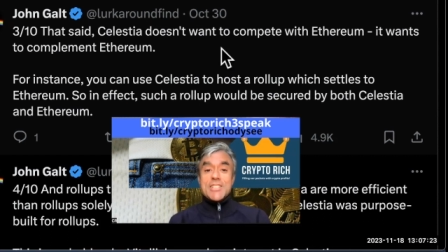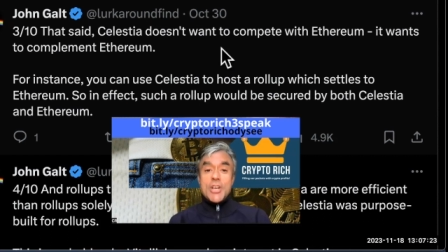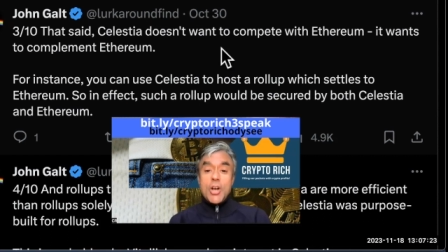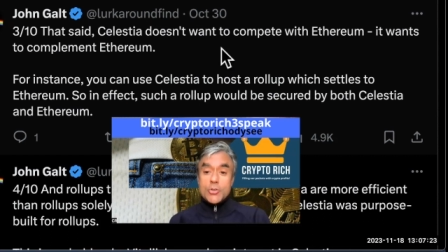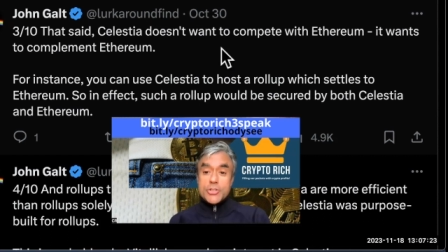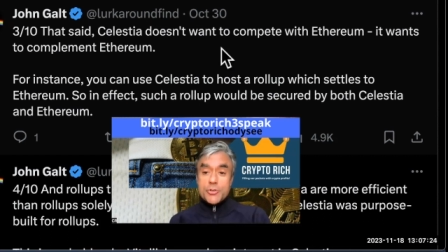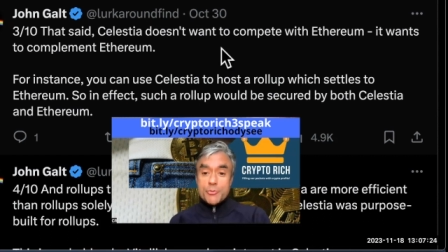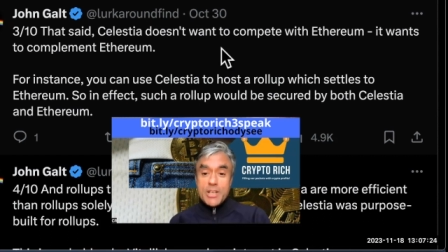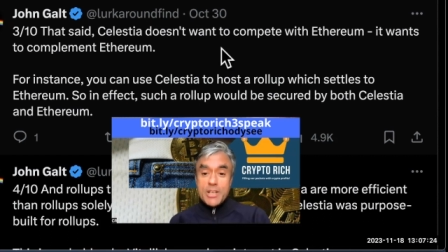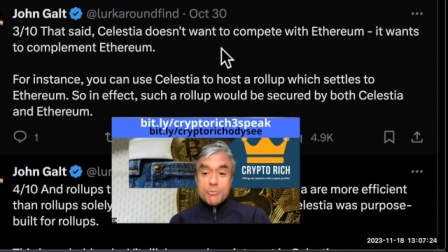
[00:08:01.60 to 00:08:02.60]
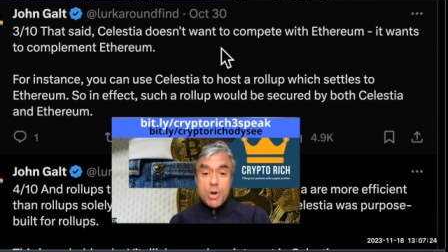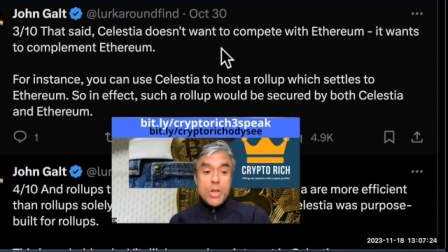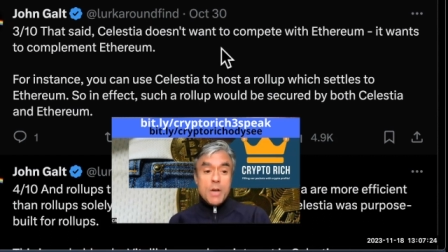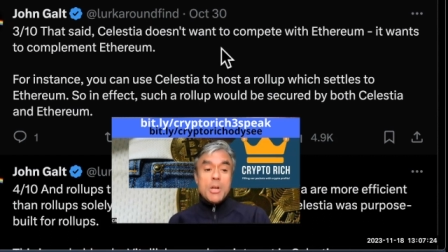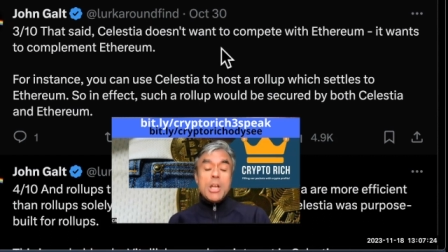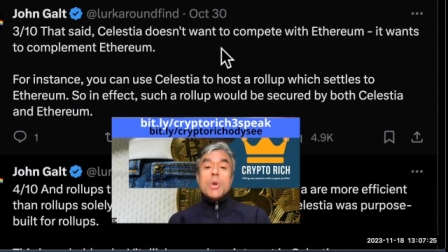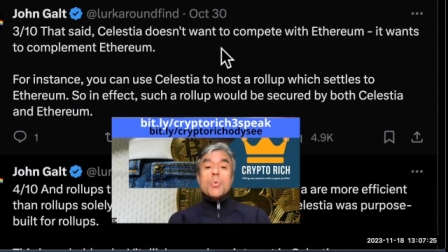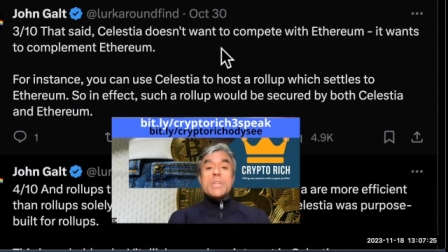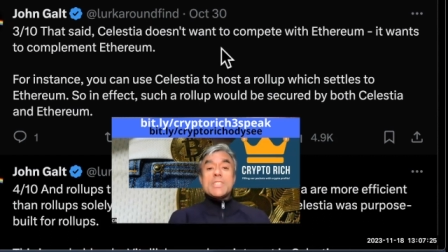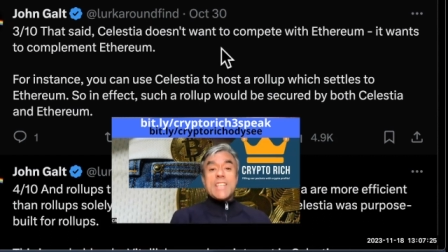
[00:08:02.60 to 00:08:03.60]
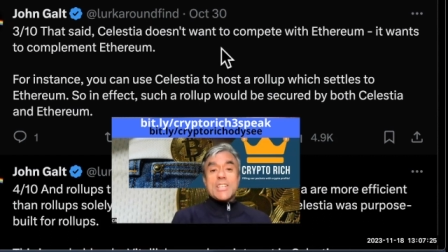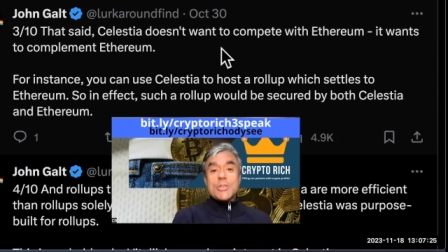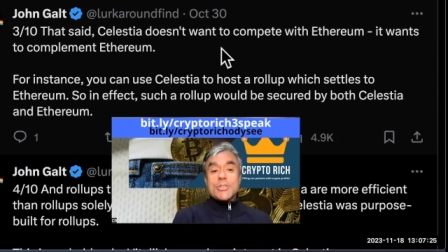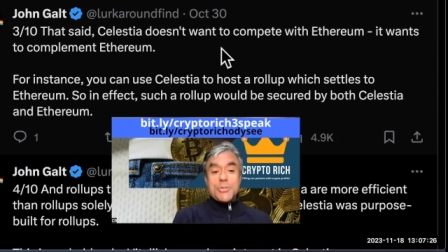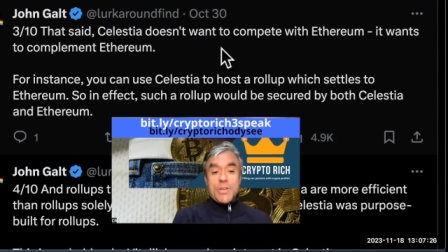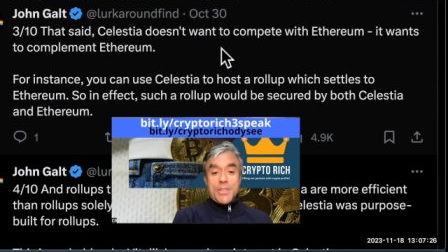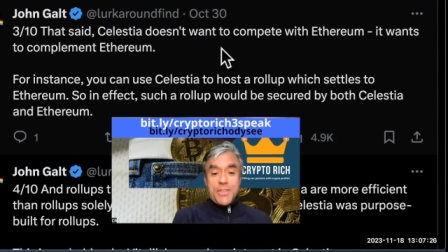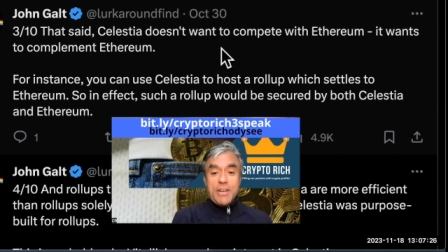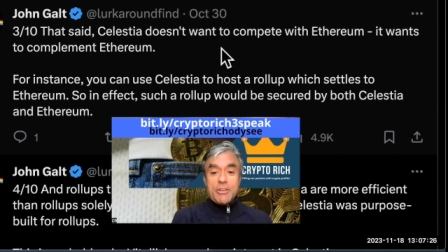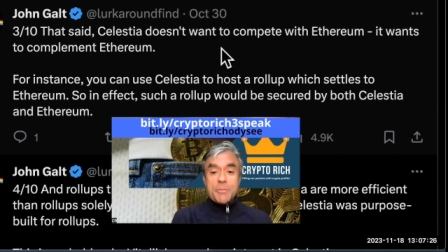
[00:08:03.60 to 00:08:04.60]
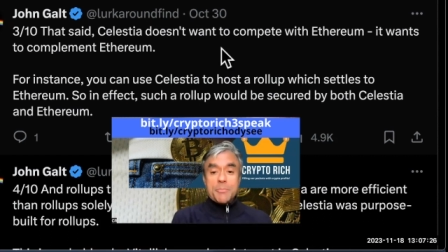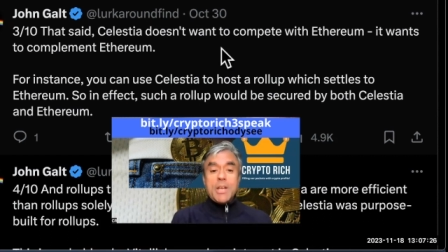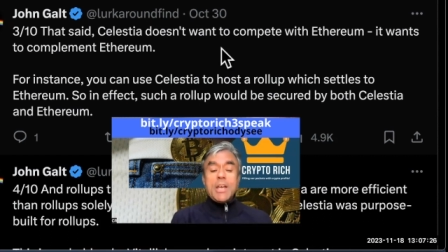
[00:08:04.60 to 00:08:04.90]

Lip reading: to host a rollup which settles to Ethereum.